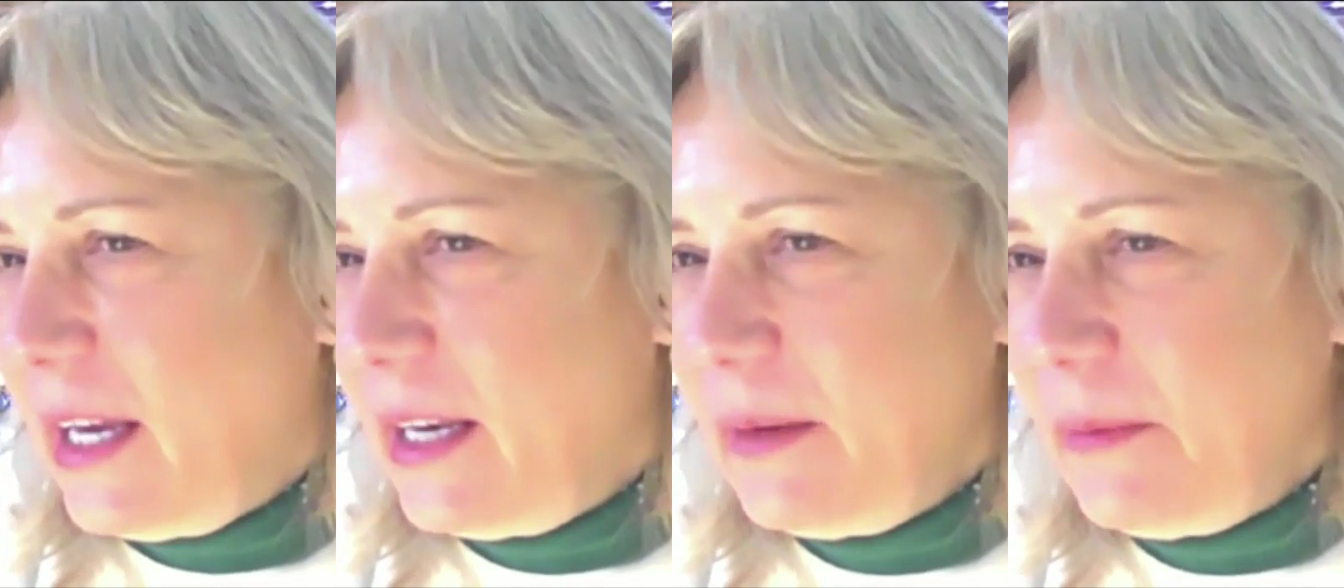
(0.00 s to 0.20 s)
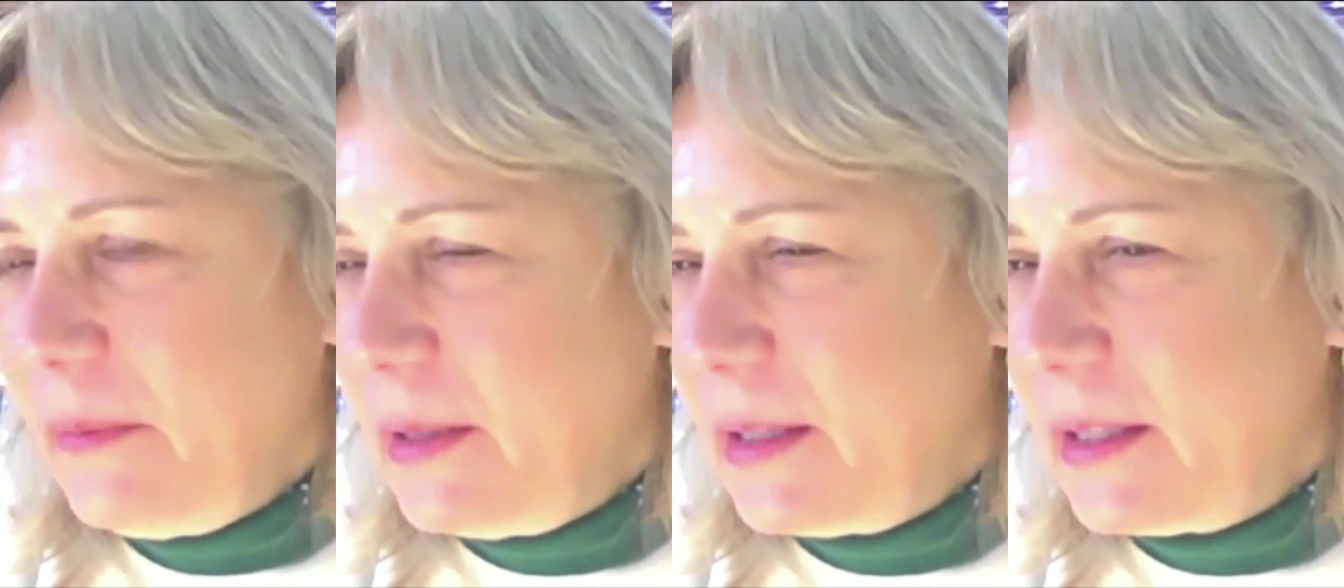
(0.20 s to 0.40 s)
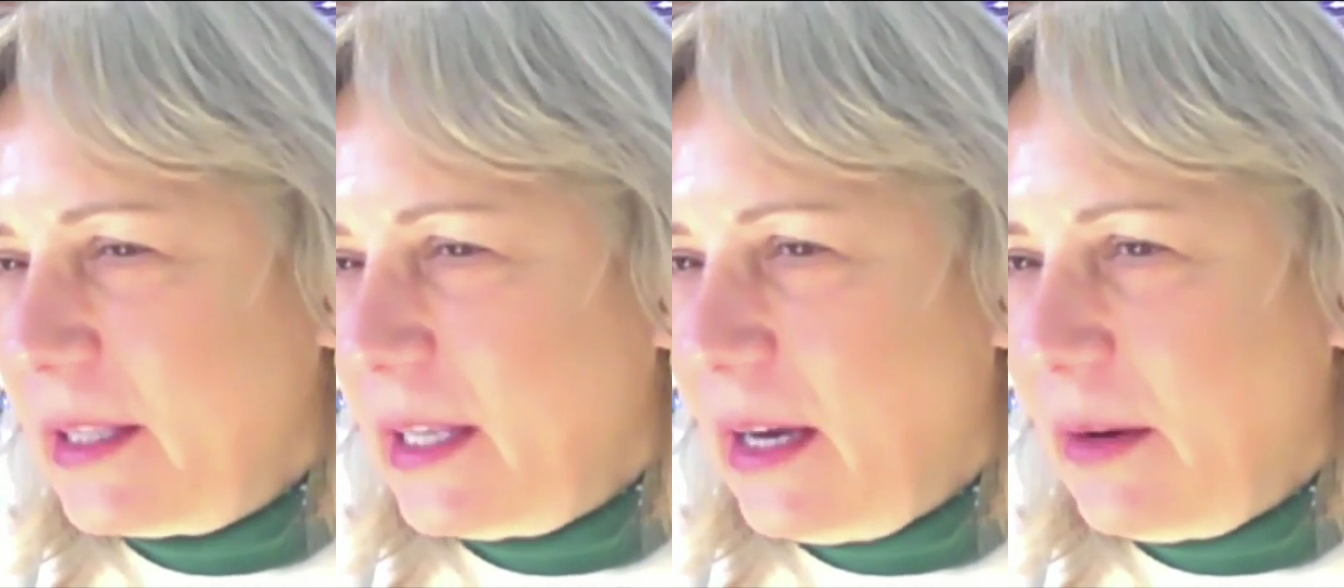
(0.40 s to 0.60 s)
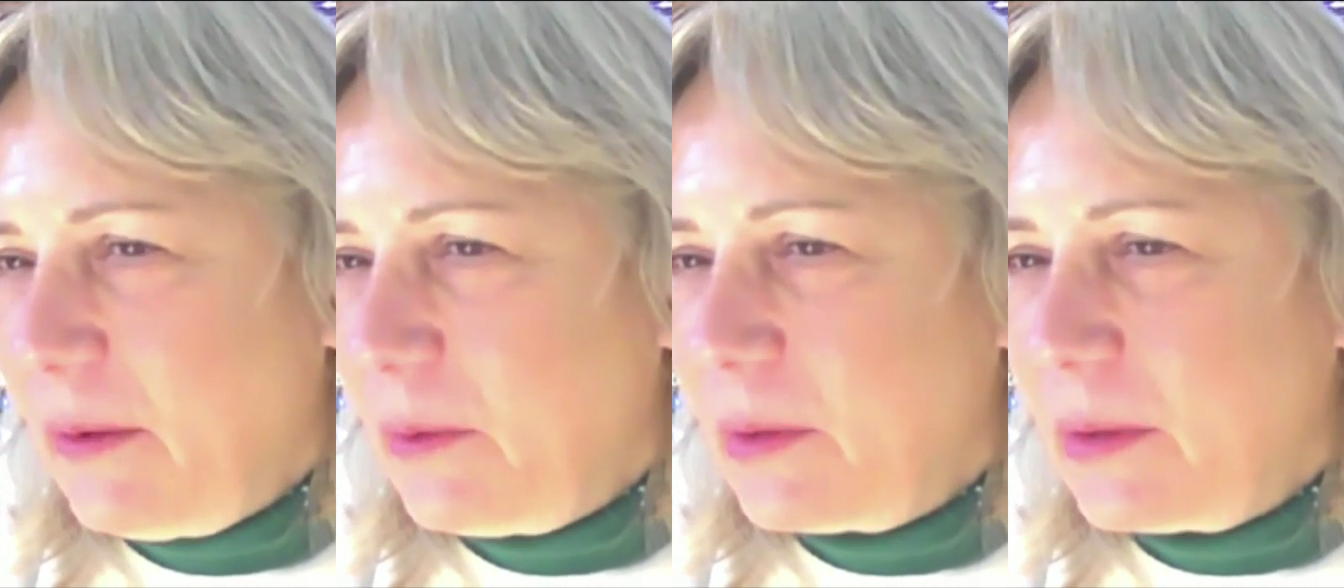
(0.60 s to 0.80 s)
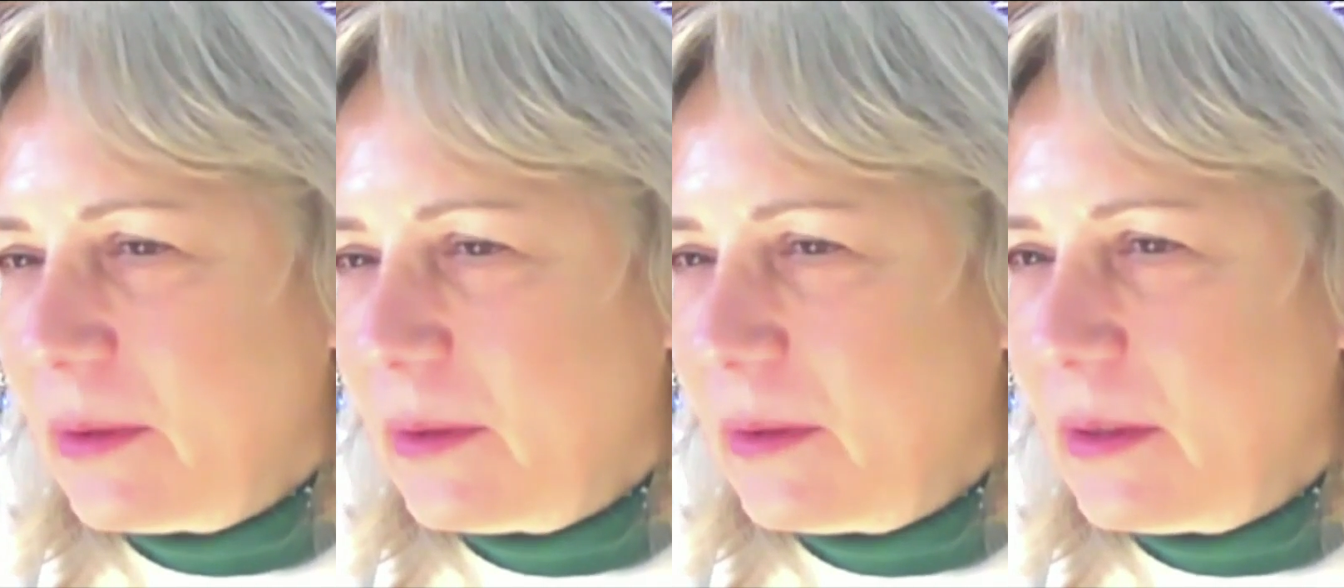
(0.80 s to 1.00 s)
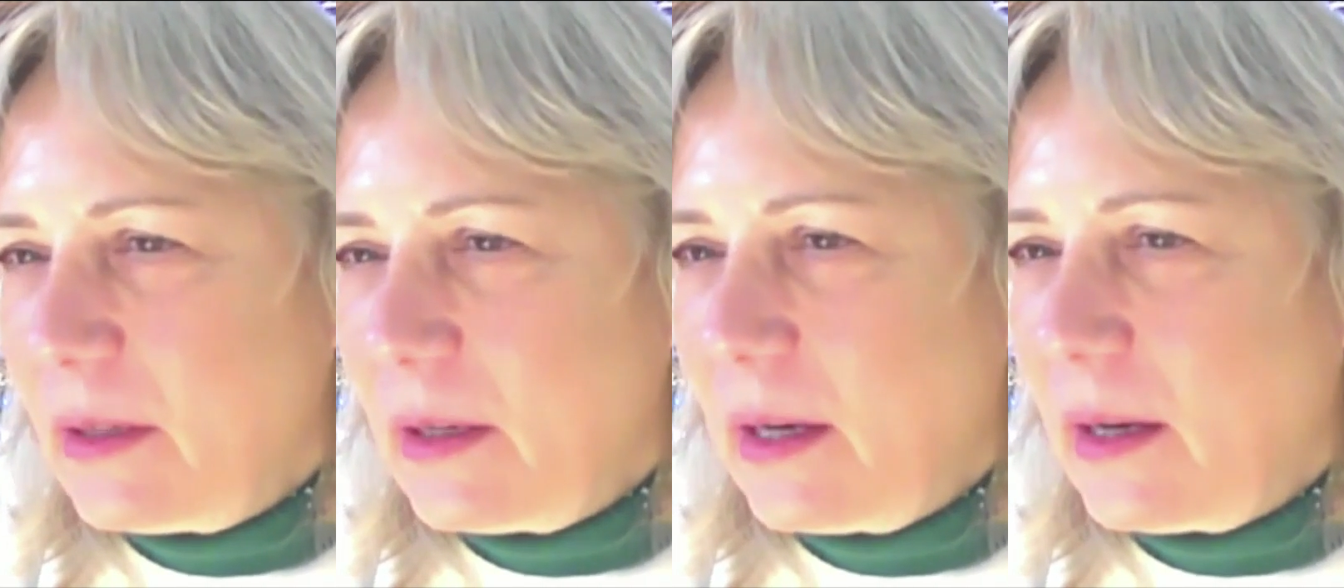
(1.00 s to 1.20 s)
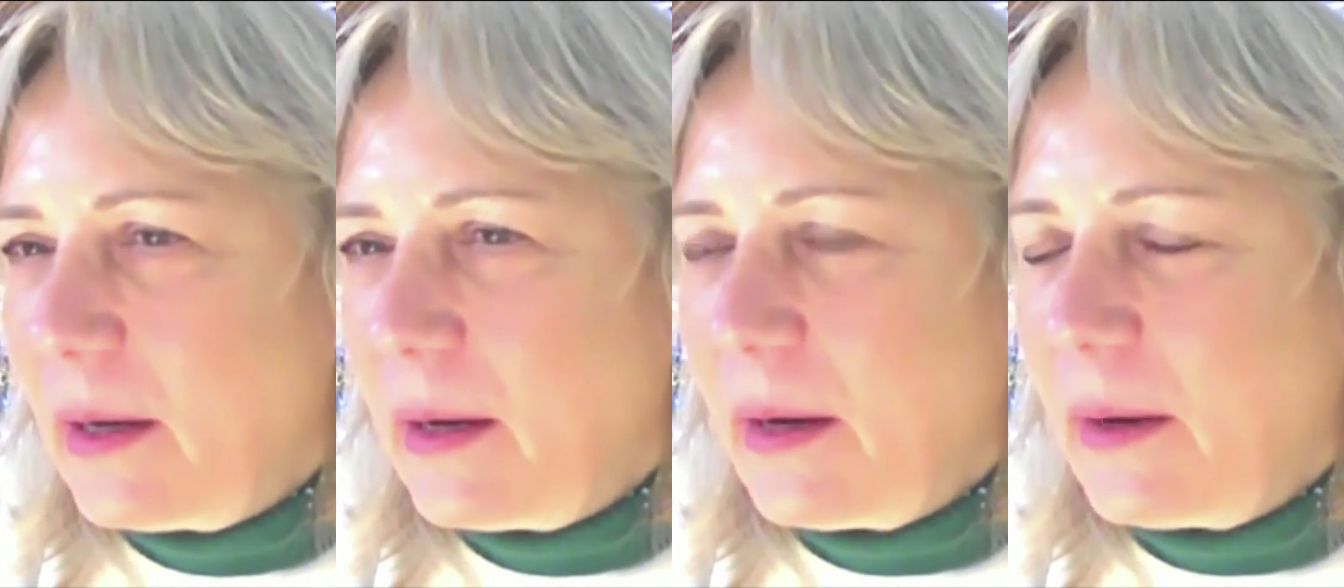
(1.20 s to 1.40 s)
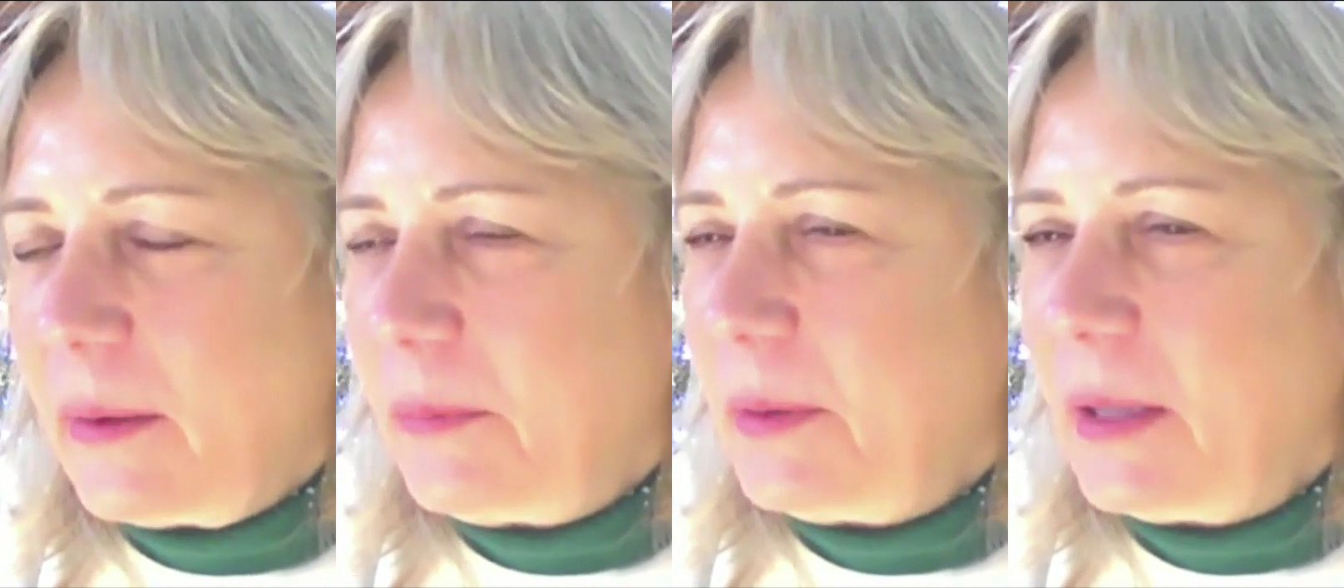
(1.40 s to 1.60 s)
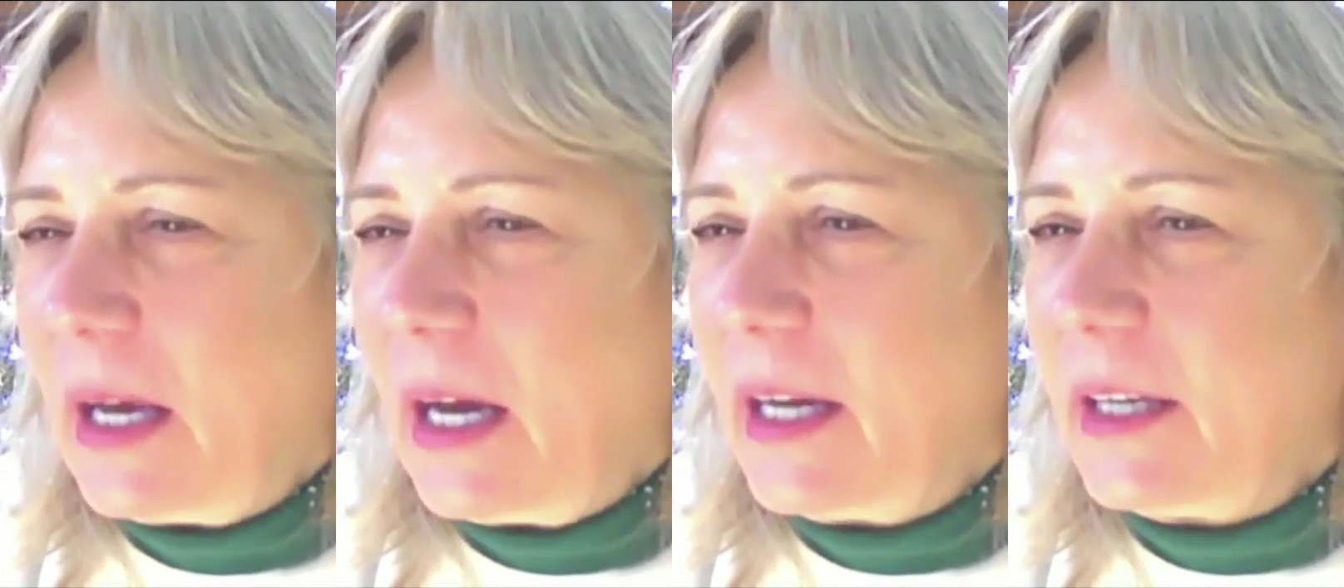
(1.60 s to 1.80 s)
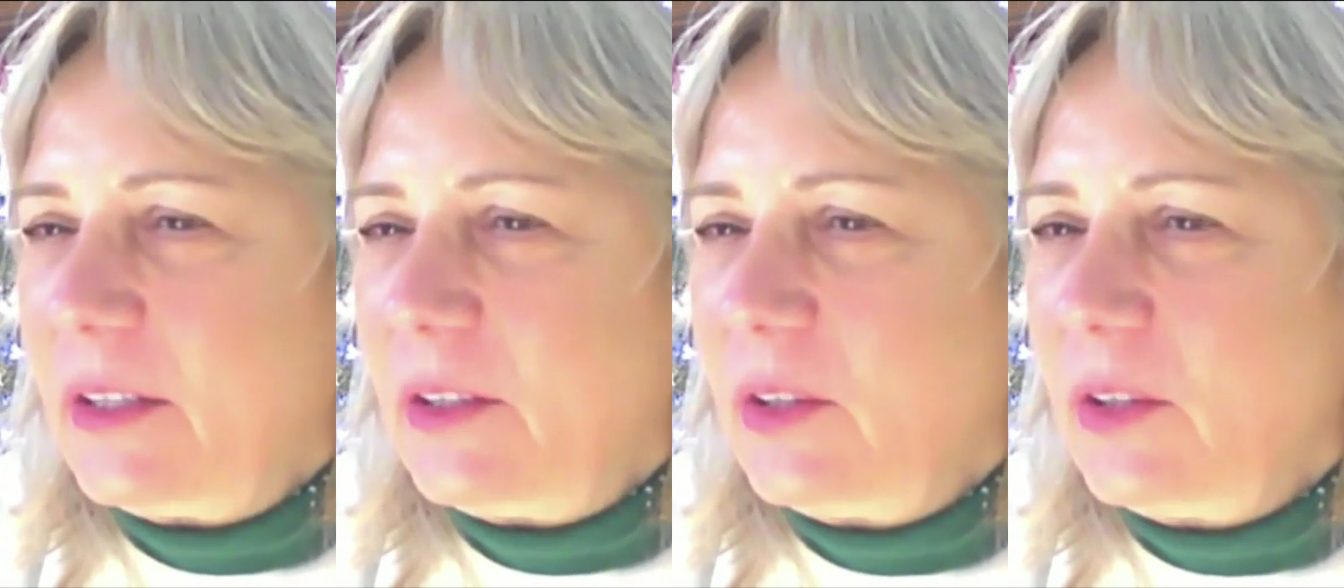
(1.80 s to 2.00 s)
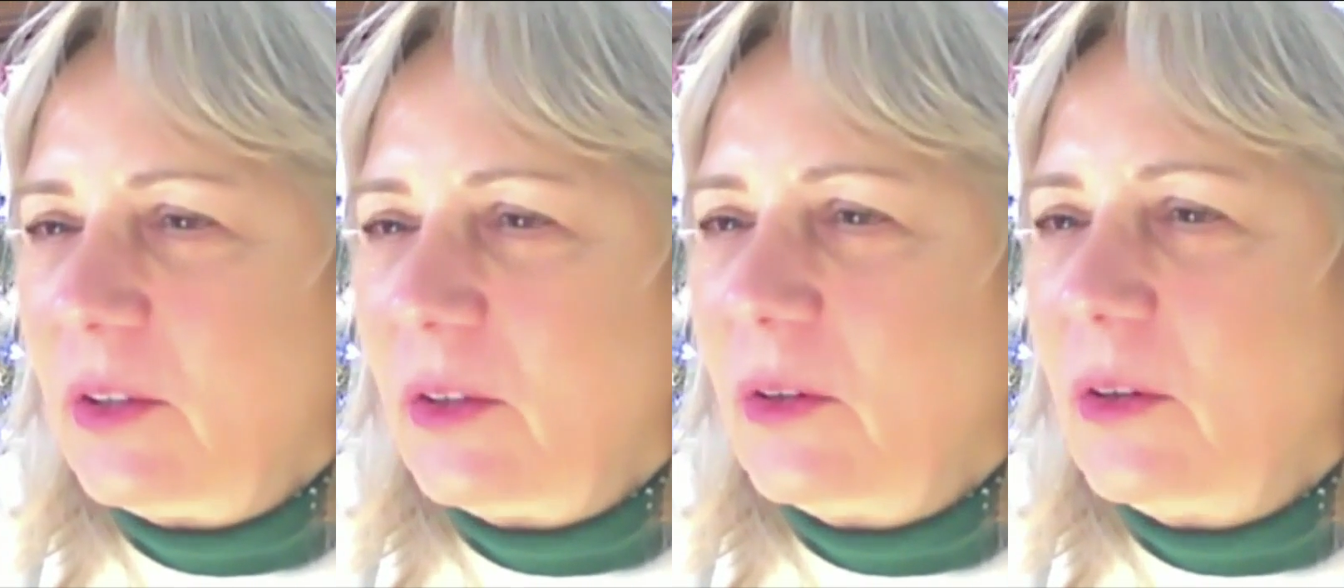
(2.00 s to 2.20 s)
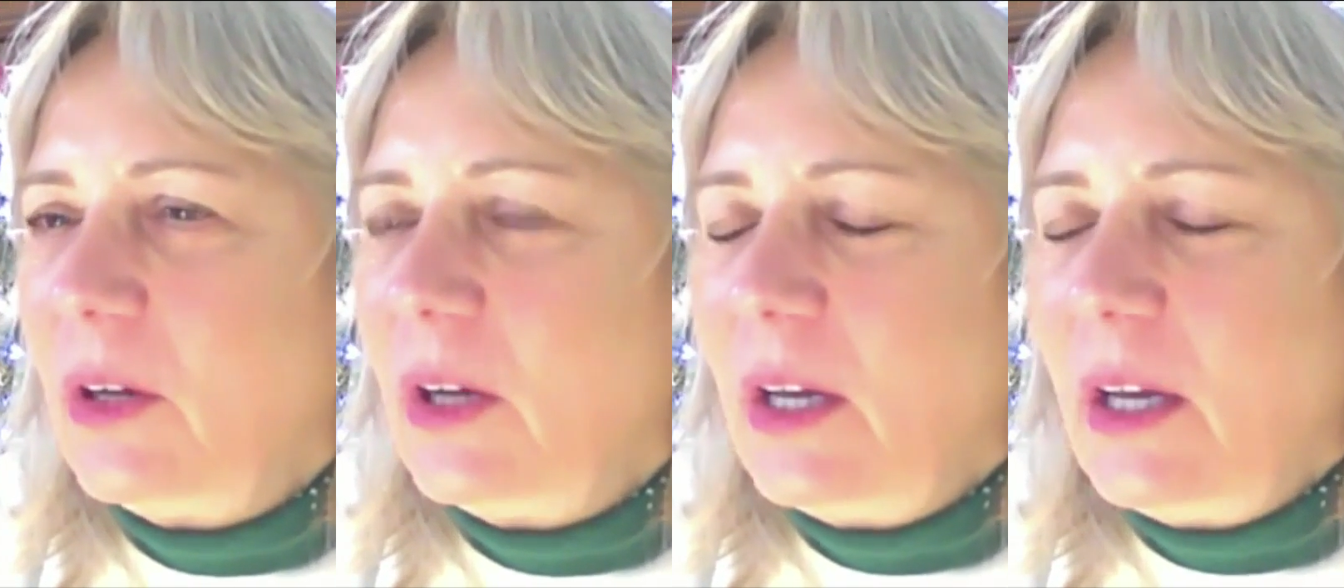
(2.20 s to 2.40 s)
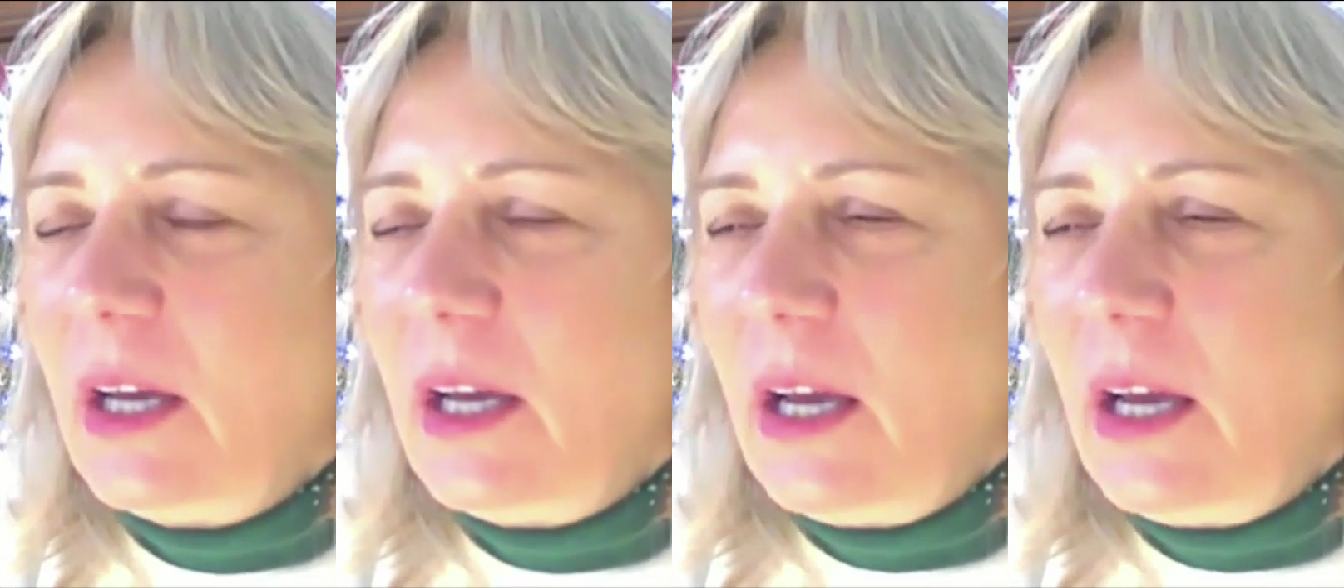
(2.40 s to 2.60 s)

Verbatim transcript: item that that would uh, apply to